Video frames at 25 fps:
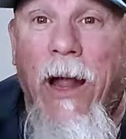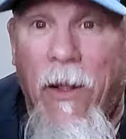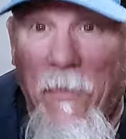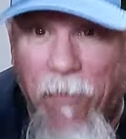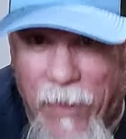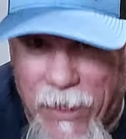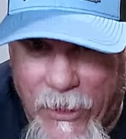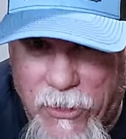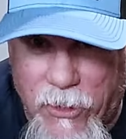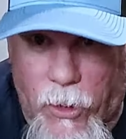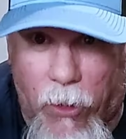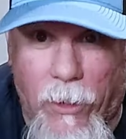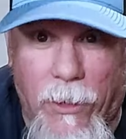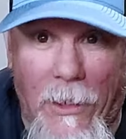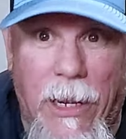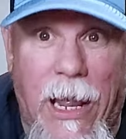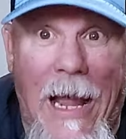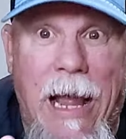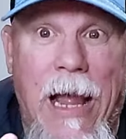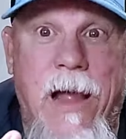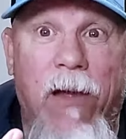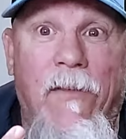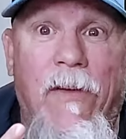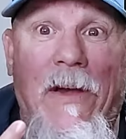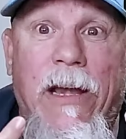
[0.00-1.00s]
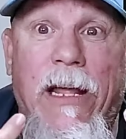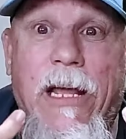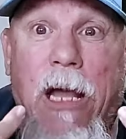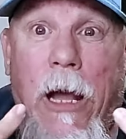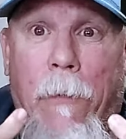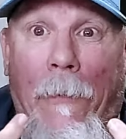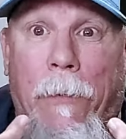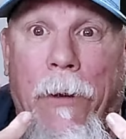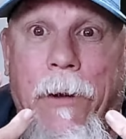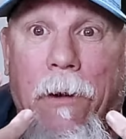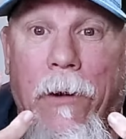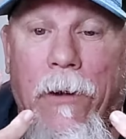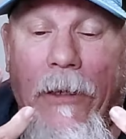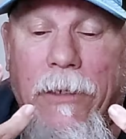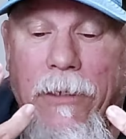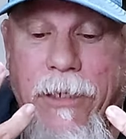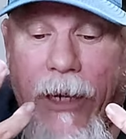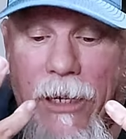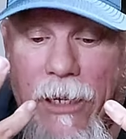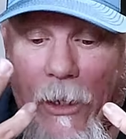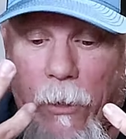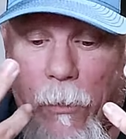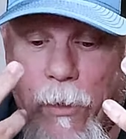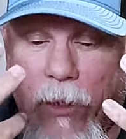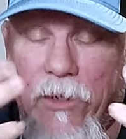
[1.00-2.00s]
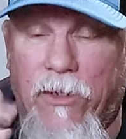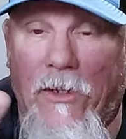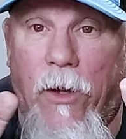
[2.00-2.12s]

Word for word: Things are livening up here in Delaware.